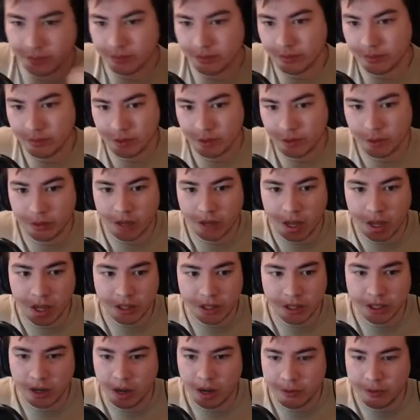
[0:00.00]
Oh,
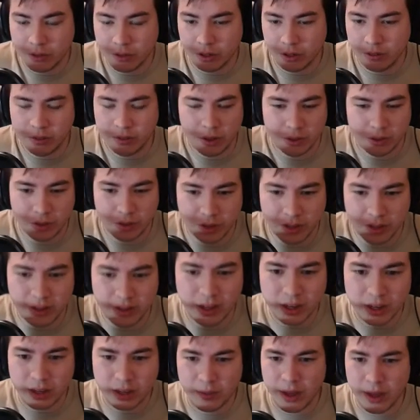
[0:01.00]
actually an officer. Oh, so it doesn't,
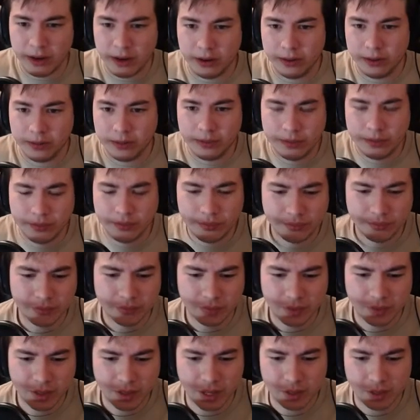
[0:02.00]
not a commander.
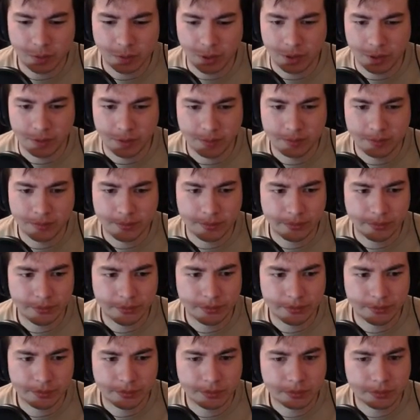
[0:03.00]
That's weird.
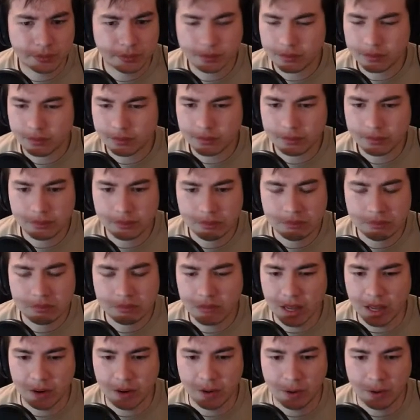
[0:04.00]

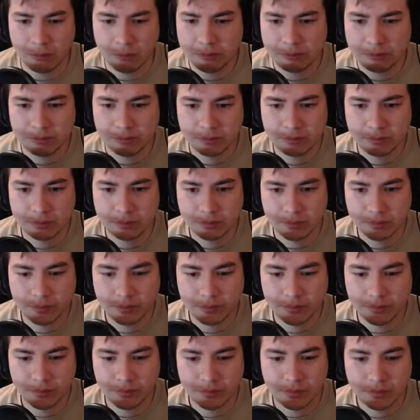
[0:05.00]
I don't know.
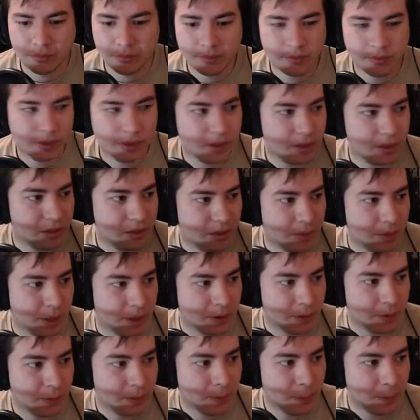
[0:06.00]
Doesn't seem that
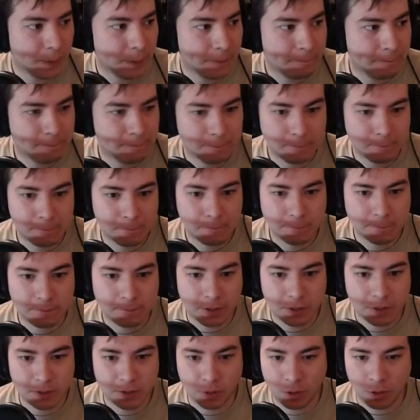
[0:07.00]
good.
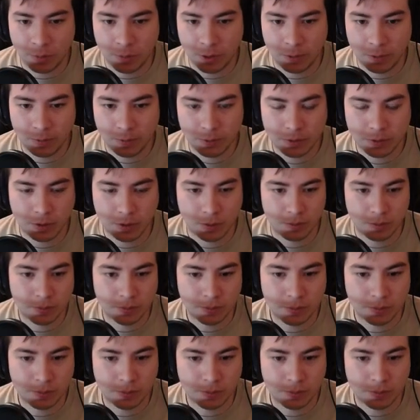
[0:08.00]
It's Storm though. Storm.